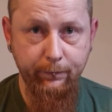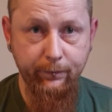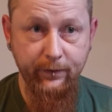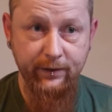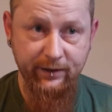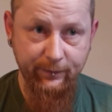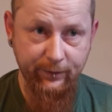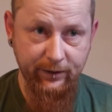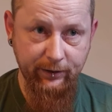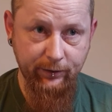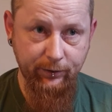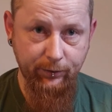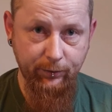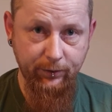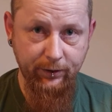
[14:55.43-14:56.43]
similar
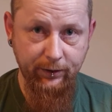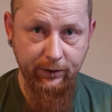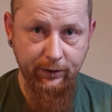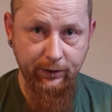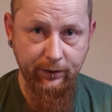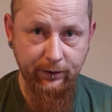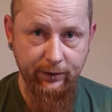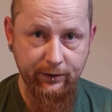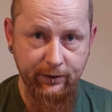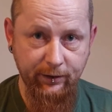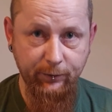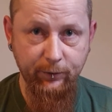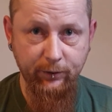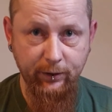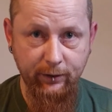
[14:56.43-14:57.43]
to the still
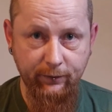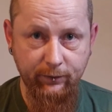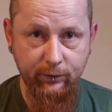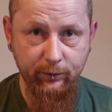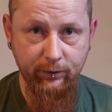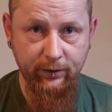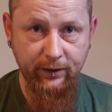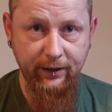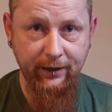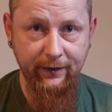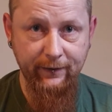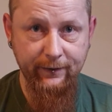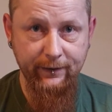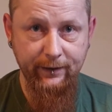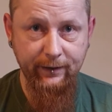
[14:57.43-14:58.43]
water float,
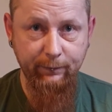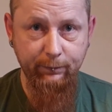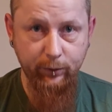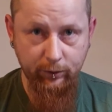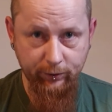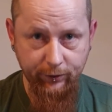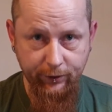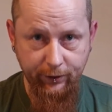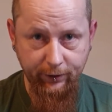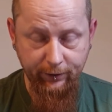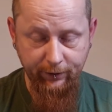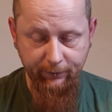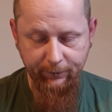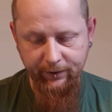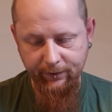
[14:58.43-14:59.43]
is the bulk
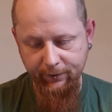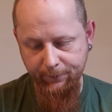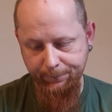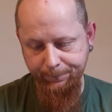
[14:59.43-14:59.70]
shotting method.